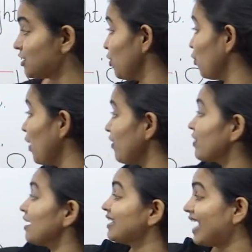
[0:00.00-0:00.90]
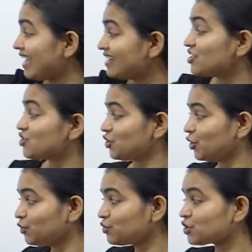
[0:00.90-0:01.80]
So with again is
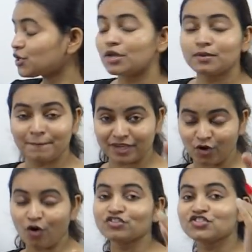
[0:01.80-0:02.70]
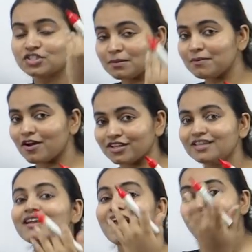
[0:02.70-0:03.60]
used because
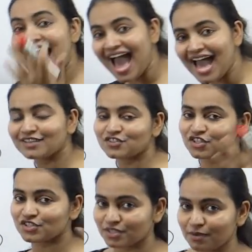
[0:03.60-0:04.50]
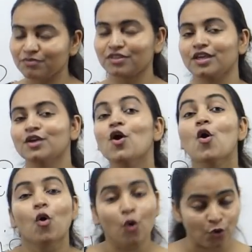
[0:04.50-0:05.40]
somebody has something
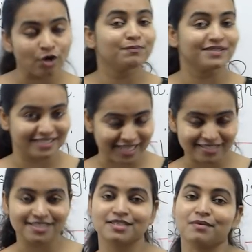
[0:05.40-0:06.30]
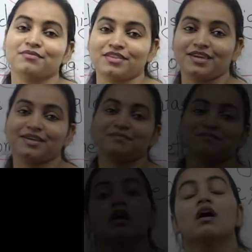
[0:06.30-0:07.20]
or possesses something.
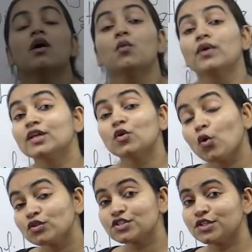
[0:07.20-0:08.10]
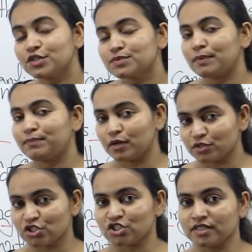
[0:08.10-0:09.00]
We can also use
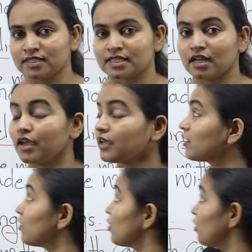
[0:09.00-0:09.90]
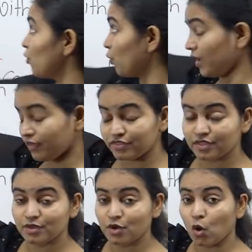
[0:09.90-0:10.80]
prepositions like
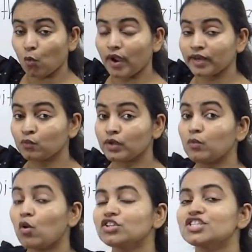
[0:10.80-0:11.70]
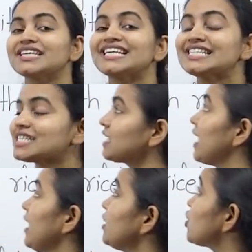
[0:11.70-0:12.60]
with when we want to
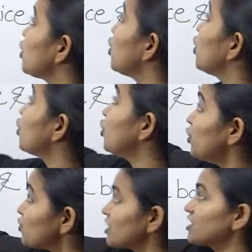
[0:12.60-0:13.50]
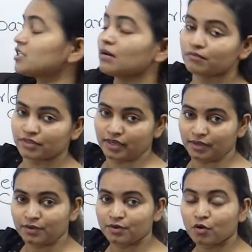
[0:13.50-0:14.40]
indicate using
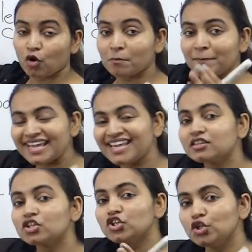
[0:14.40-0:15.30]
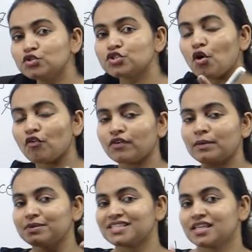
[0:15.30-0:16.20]
something or making the use of
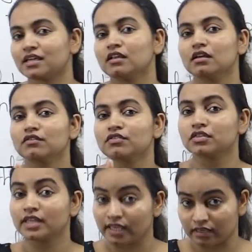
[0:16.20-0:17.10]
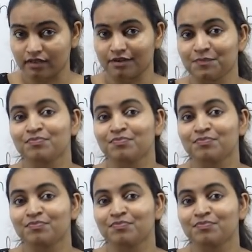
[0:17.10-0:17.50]
a particular thing.